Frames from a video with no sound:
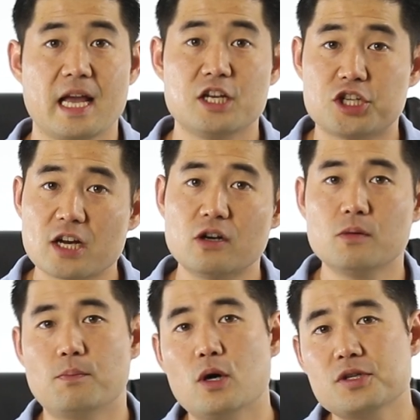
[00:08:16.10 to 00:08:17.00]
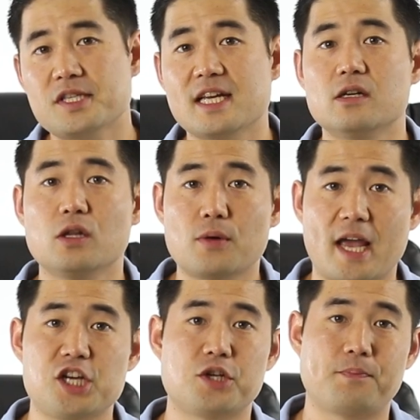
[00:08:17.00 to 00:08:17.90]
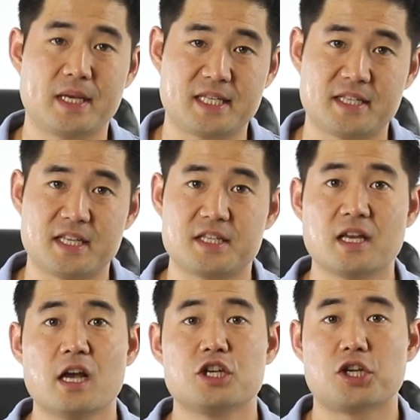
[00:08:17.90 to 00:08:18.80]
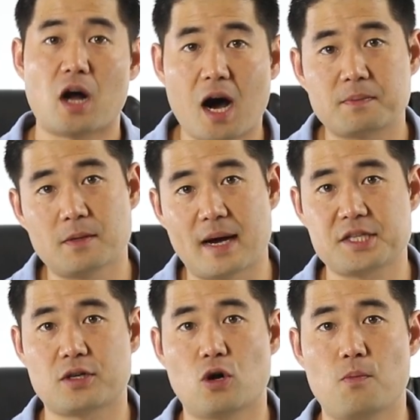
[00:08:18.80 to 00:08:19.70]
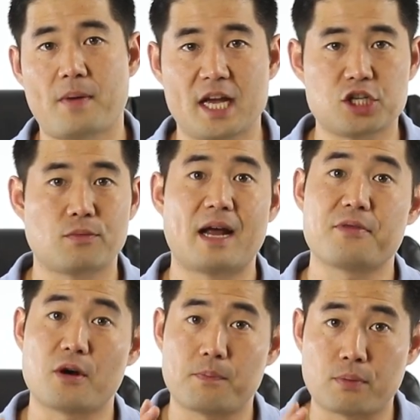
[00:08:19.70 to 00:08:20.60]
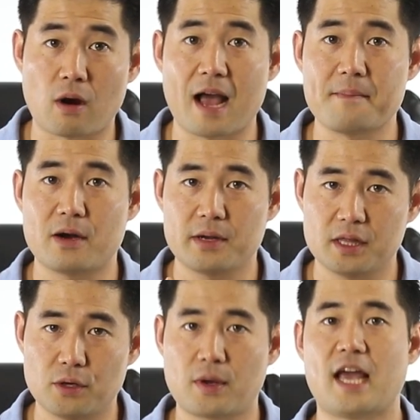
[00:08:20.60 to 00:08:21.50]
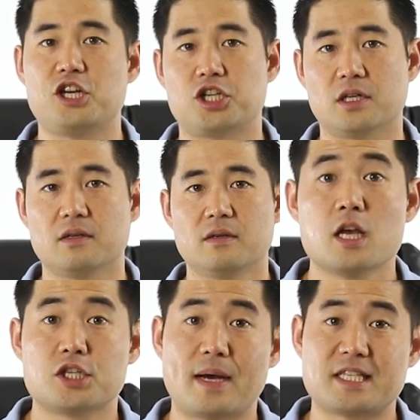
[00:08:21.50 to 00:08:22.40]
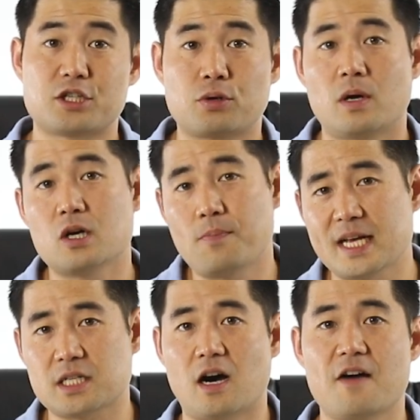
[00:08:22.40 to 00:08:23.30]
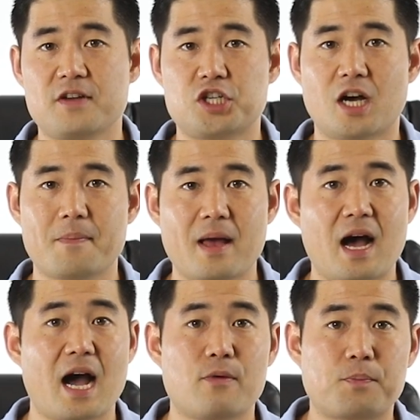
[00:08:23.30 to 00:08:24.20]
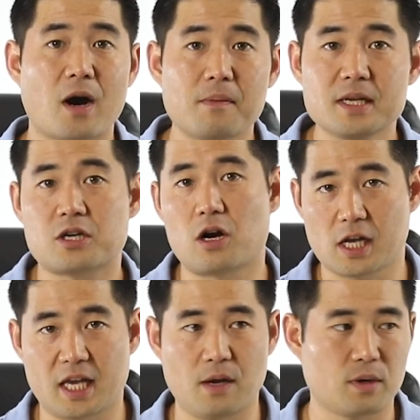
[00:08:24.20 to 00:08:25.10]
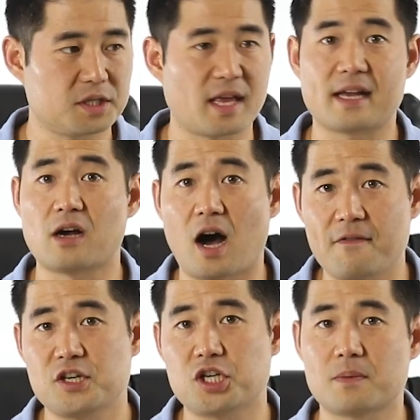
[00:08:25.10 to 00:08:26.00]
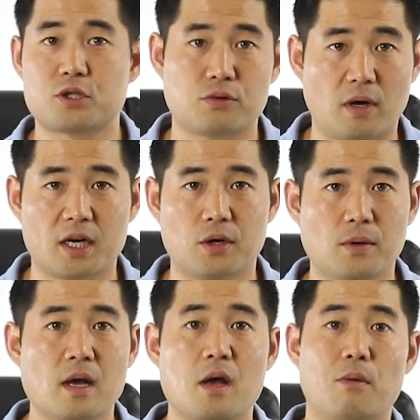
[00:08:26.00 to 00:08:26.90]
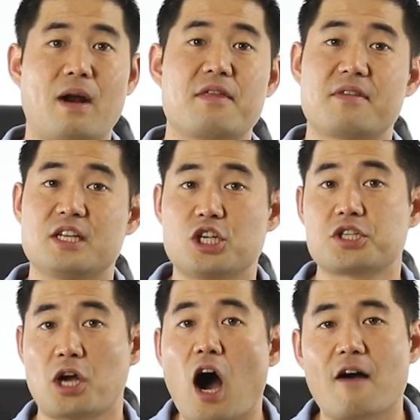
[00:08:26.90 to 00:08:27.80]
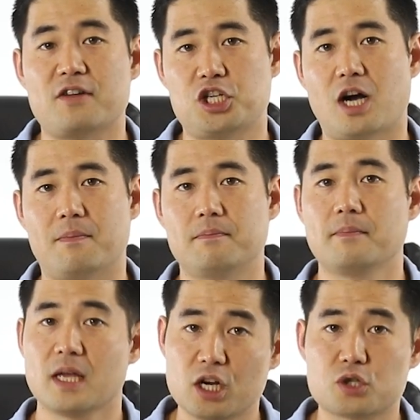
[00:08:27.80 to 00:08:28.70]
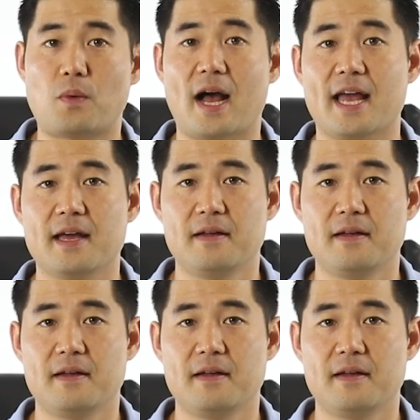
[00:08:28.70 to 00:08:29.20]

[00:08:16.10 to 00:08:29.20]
In general, most single location businesses should optimize their homepage around their primary location. So, as a Toronto based coffee shop, I would probably target keywords like coffee shop Toronto rather than just coffee shop. Here's why.